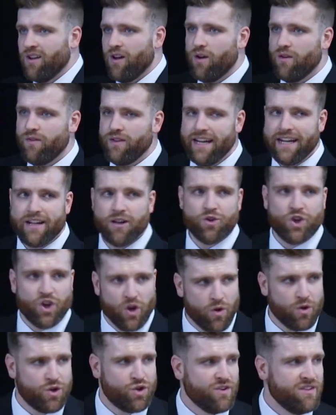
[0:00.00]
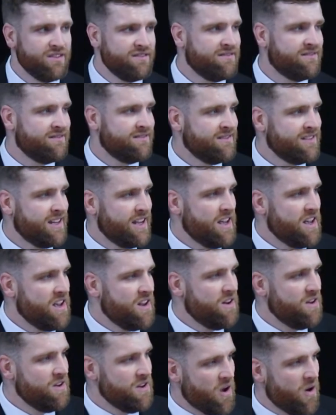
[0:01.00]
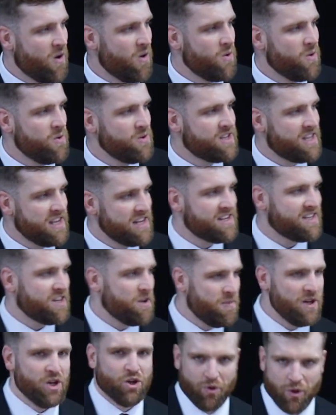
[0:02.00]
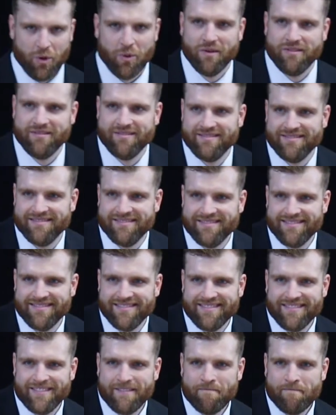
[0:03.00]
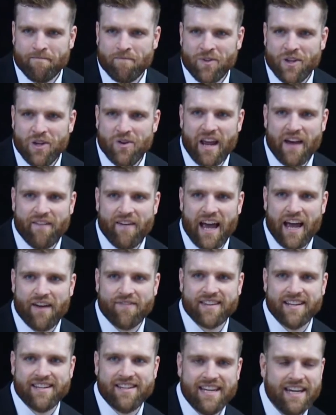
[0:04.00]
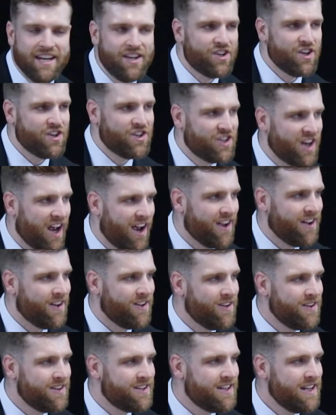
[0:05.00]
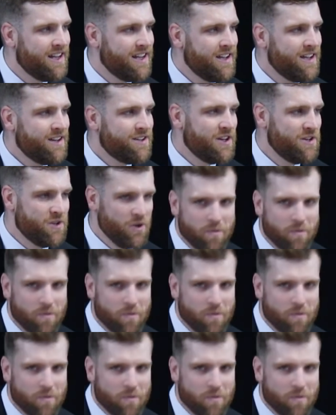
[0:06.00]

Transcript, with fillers: of little children knows this to be true. You never have to teach a child to